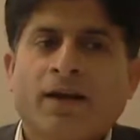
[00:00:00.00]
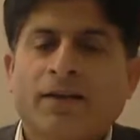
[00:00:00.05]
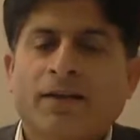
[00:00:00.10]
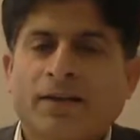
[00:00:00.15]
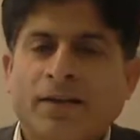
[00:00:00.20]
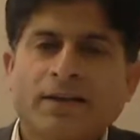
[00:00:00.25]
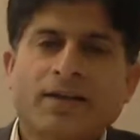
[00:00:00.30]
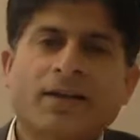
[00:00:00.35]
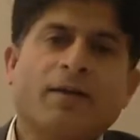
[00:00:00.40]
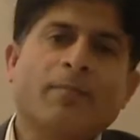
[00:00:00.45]

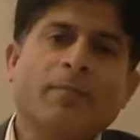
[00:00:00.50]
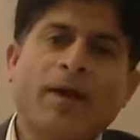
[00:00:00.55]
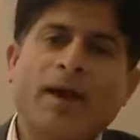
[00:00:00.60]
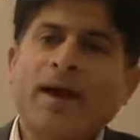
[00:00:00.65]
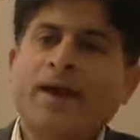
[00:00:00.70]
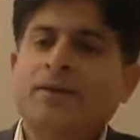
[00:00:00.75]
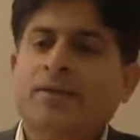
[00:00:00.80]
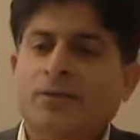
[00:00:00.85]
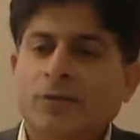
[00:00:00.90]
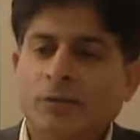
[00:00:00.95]
can come
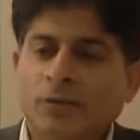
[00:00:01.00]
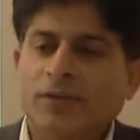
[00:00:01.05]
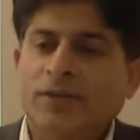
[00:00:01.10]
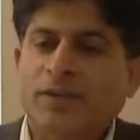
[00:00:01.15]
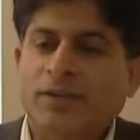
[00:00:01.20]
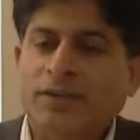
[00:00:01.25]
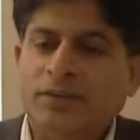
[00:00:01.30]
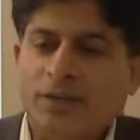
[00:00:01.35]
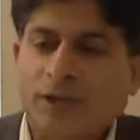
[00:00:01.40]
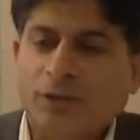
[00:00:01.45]
back to the
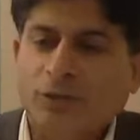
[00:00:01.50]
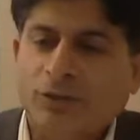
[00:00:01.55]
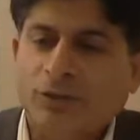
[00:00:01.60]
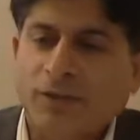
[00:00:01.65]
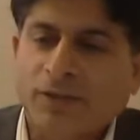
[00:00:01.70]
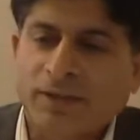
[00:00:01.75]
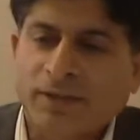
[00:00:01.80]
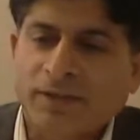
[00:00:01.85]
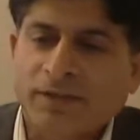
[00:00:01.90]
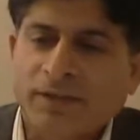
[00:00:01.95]
discussion
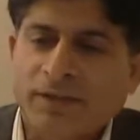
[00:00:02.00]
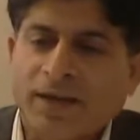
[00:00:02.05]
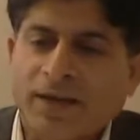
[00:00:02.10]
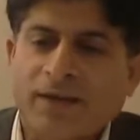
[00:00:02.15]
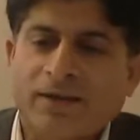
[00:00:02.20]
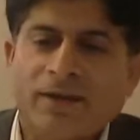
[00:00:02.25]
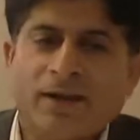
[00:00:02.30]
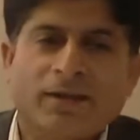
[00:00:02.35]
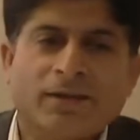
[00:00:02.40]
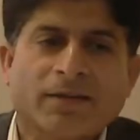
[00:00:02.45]
in the
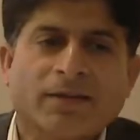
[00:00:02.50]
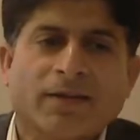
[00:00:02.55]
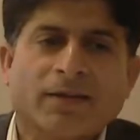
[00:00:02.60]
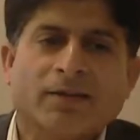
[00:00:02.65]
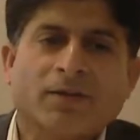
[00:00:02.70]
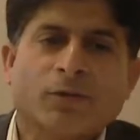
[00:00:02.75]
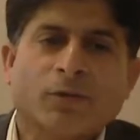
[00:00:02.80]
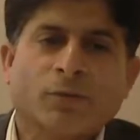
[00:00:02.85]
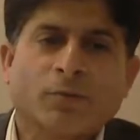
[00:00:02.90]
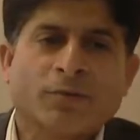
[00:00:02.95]
Carrier Ethernet
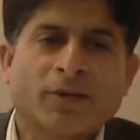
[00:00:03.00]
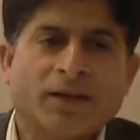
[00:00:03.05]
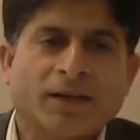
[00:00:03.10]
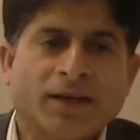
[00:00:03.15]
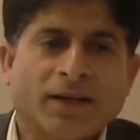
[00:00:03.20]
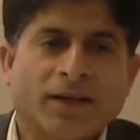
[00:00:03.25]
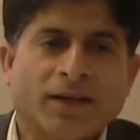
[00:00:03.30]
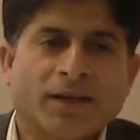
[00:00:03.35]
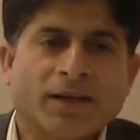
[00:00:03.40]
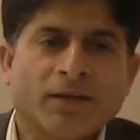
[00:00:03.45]
group that
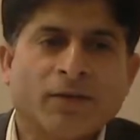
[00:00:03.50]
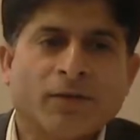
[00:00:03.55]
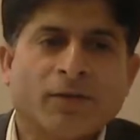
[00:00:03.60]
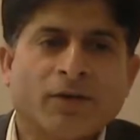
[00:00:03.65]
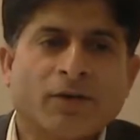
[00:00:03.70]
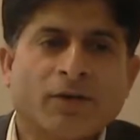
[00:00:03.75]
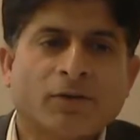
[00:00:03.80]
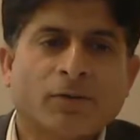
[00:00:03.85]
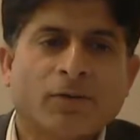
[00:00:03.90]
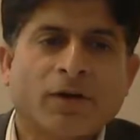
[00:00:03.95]
I
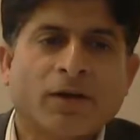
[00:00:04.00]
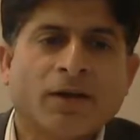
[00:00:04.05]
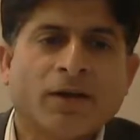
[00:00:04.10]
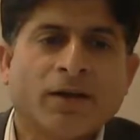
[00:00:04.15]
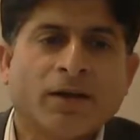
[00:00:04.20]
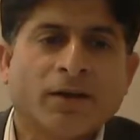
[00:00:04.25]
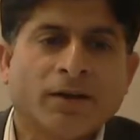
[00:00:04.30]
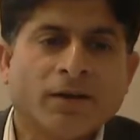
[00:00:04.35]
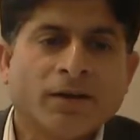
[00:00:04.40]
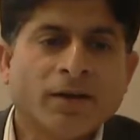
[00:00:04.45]
alluded to
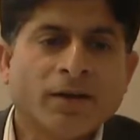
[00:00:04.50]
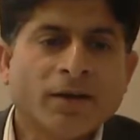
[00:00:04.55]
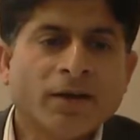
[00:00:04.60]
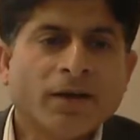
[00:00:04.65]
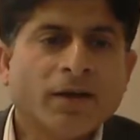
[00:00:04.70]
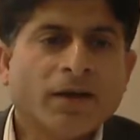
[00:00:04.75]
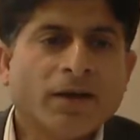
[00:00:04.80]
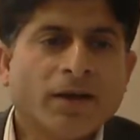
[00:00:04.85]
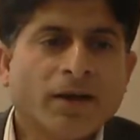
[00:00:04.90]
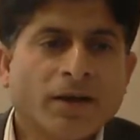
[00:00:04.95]
earlier,
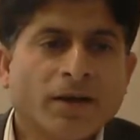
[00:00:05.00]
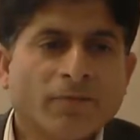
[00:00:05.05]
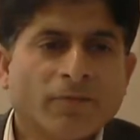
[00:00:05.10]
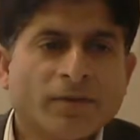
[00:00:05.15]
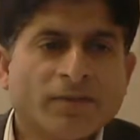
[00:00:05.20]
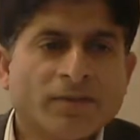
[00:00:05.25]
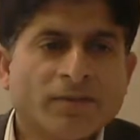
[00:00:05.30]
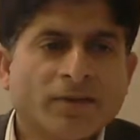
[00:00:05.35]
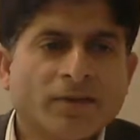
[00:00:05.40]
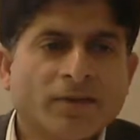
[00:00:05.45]

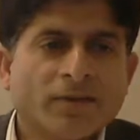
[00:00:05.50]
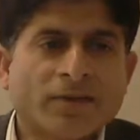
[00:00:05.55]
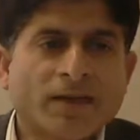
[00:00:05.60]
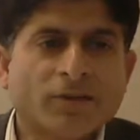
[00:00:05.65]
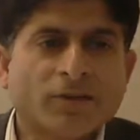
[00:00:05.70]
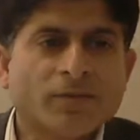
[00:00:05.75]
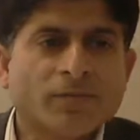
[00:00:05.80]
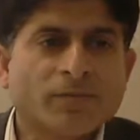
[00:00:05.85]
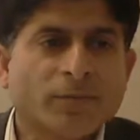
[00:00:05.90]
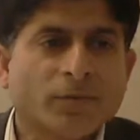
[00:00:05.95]
which is a
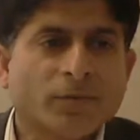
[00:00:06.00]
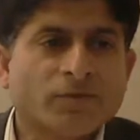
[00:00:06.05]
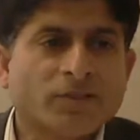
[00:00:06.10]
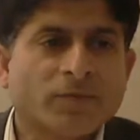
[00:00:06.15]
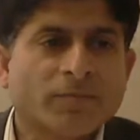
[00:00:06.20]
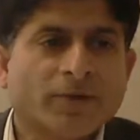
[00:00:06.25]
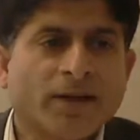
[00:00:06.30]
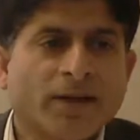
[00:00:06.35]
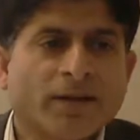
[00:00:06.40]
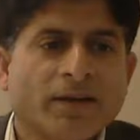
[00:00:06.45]
discussion
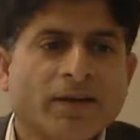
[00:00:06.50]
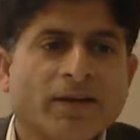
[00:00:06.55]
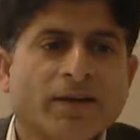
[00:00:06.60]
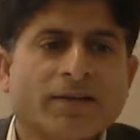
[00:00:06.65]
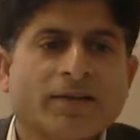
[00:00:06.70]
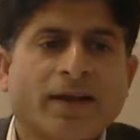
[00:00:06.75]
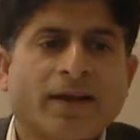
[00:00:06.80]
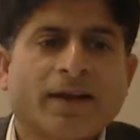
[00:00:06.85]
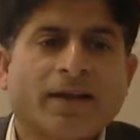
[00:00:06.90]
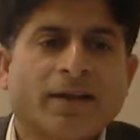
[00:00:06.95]
posted by Neal
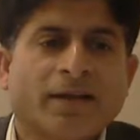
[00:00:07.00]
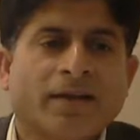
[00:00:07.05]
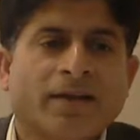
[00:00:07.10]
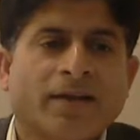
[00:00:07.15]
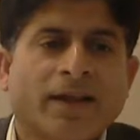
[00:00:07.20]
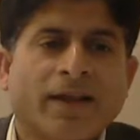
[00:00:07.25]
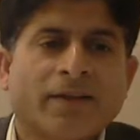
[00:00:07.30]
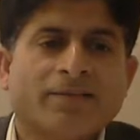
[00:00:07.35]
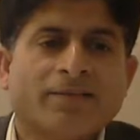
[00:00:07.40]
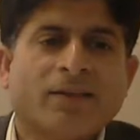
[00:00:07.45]
titled
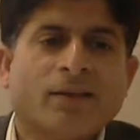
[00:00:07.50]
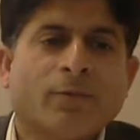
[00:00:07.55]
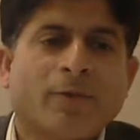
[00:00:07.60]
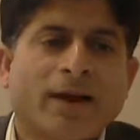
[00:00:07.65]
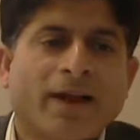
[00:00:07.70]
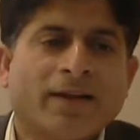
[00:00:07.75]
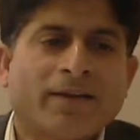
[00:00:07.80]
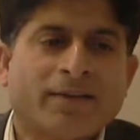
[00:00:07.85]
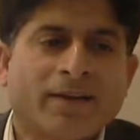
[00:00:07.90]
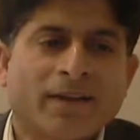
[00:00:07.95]

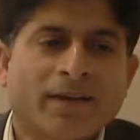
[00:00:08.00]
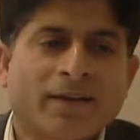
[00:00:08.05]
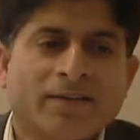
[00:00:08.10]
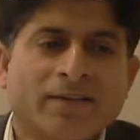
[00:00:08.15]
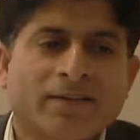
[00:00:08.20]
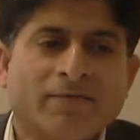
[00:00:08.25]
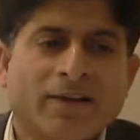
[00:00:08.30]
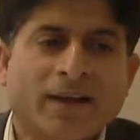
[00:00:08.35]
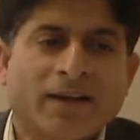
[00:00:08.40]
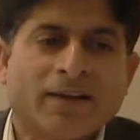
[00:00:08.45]
SD-WAN Test
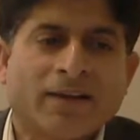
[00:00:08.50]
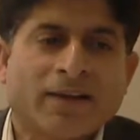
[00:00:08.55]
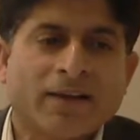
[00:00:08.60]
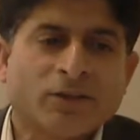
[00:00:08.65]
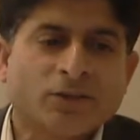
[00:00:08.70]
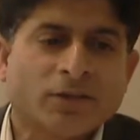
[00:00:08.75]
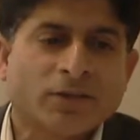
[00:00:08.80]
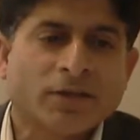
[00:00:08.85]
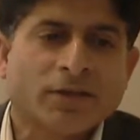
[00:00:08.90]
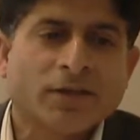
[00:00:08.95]
and
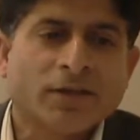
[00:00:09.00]
Validation